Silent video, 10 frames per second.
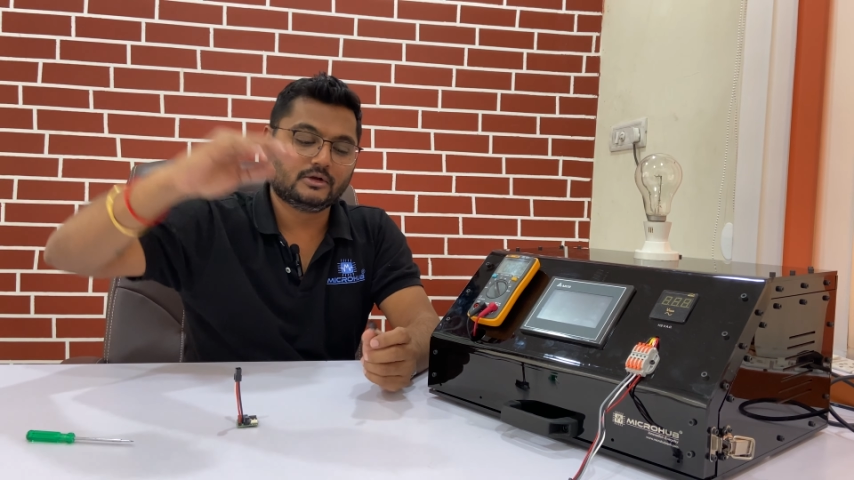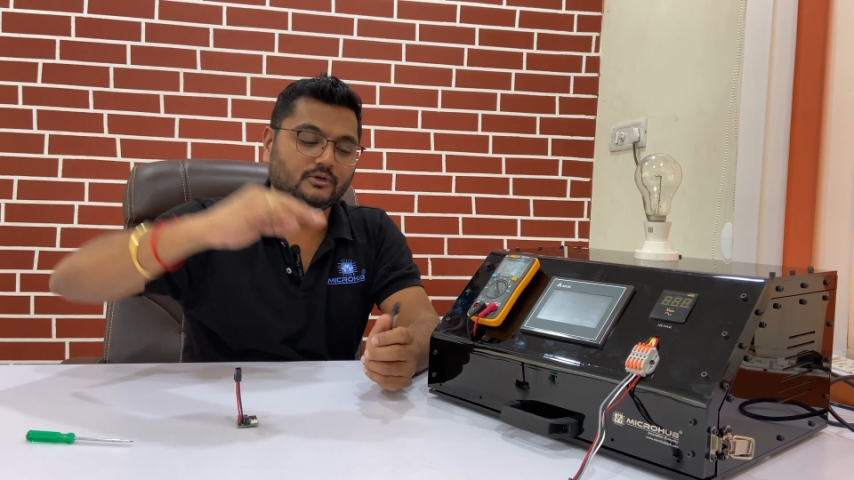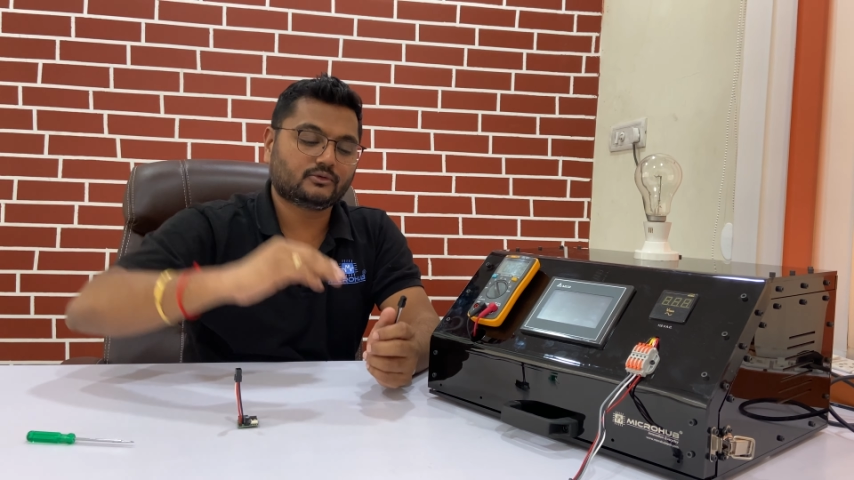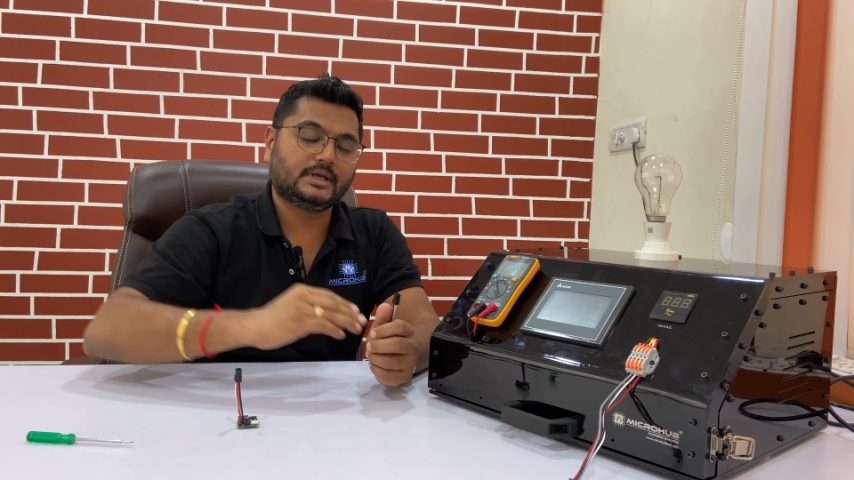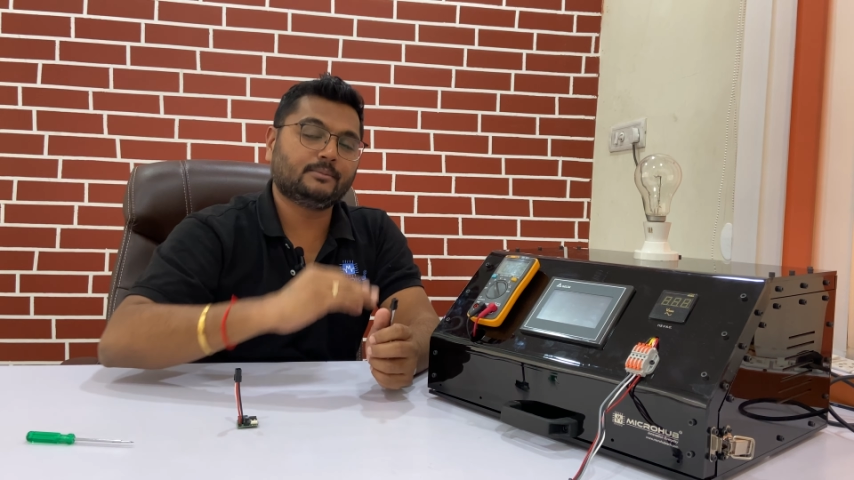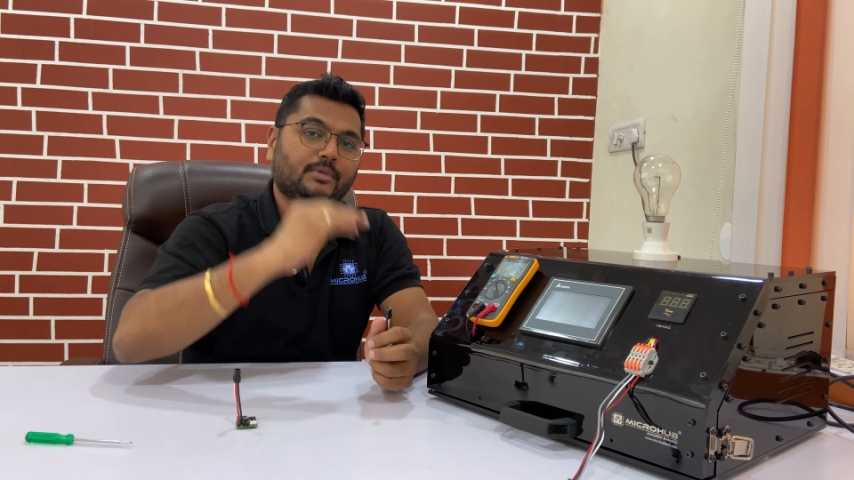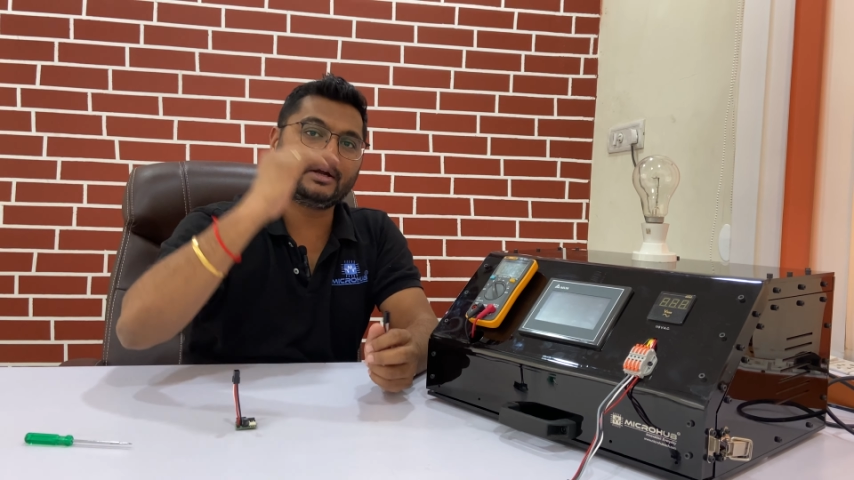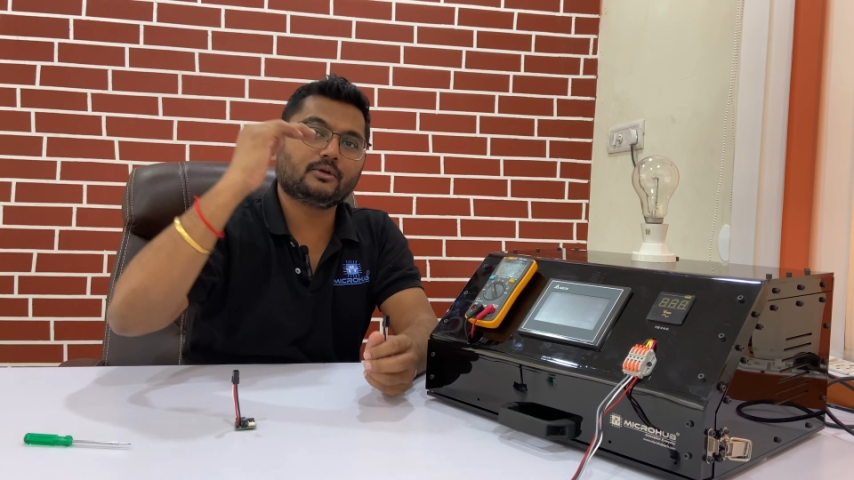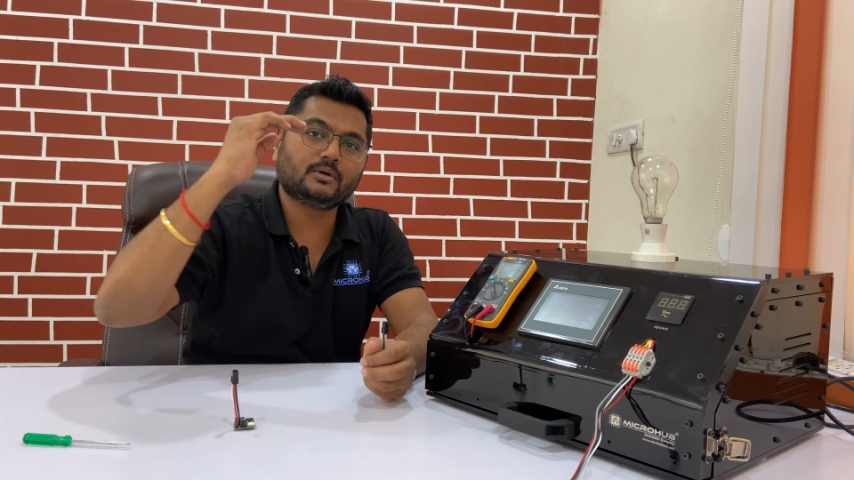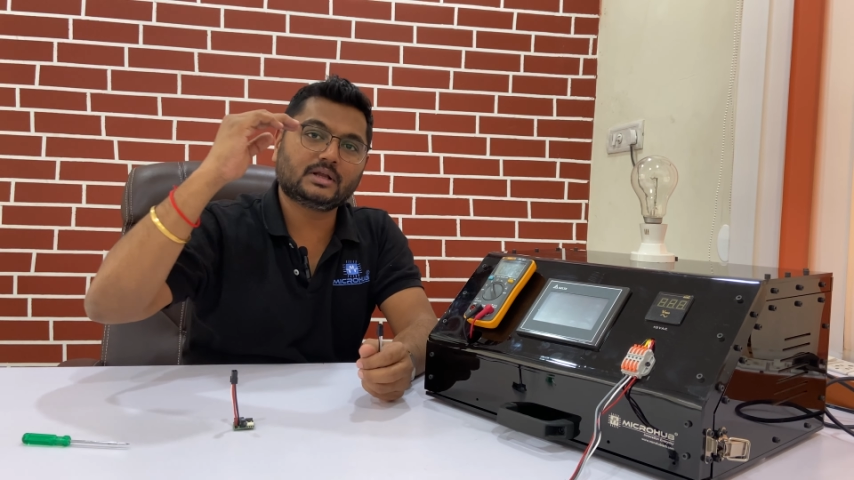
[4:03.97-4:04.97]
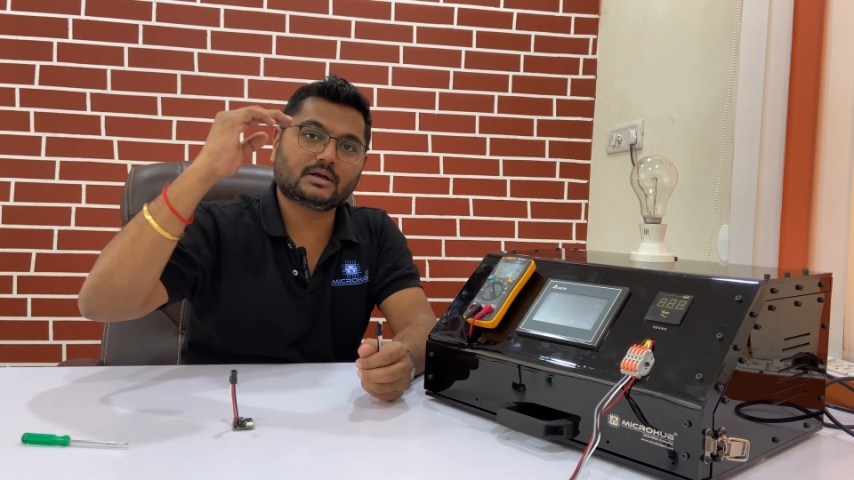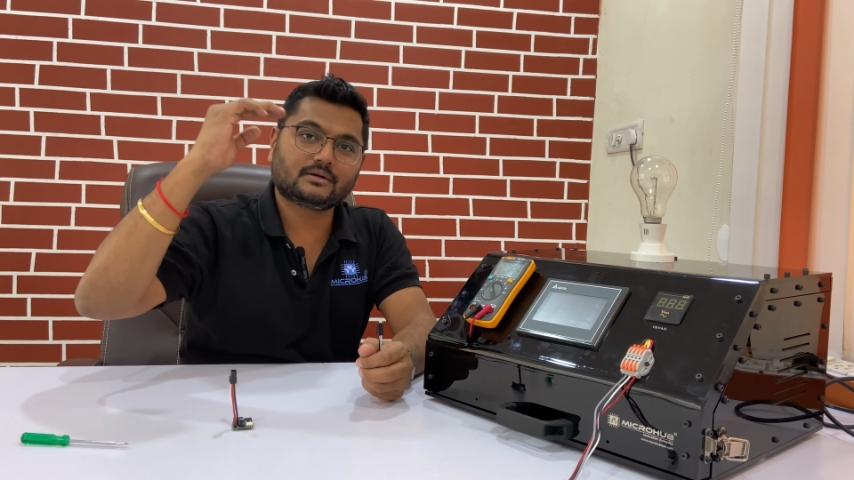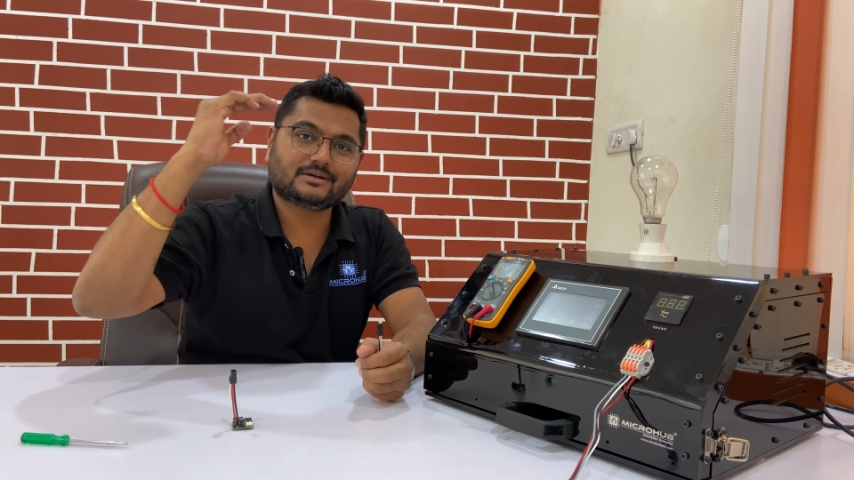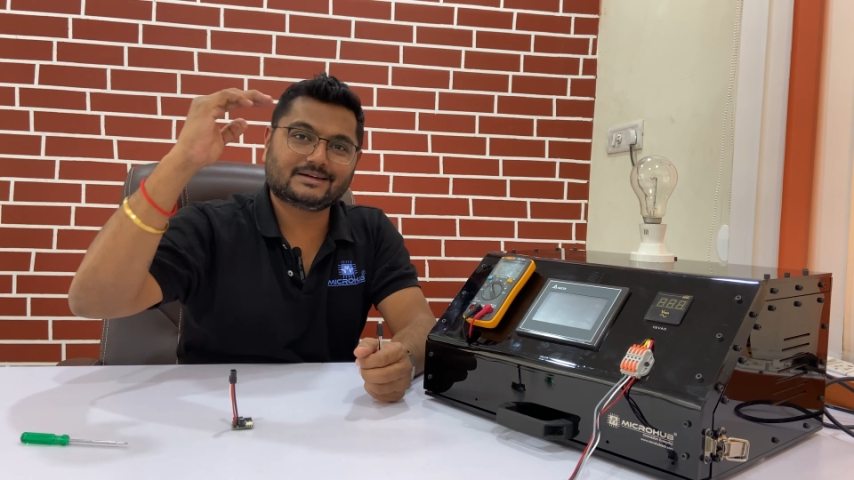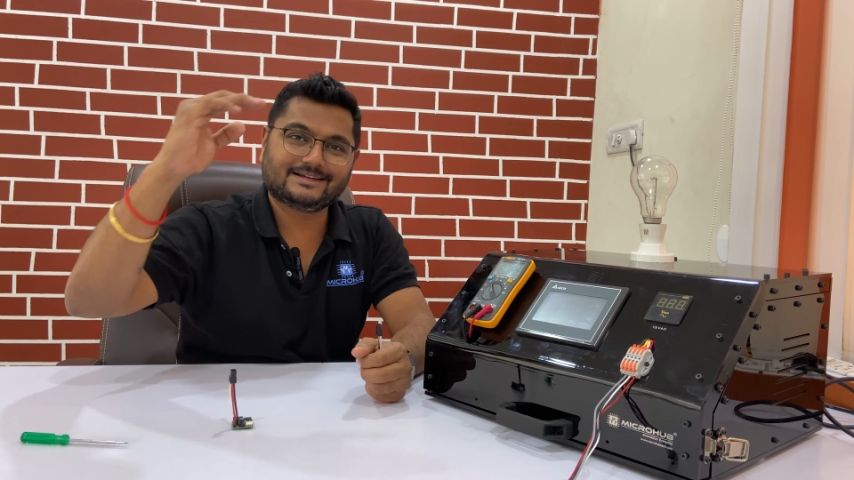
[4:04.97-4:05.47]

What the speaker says: So in particular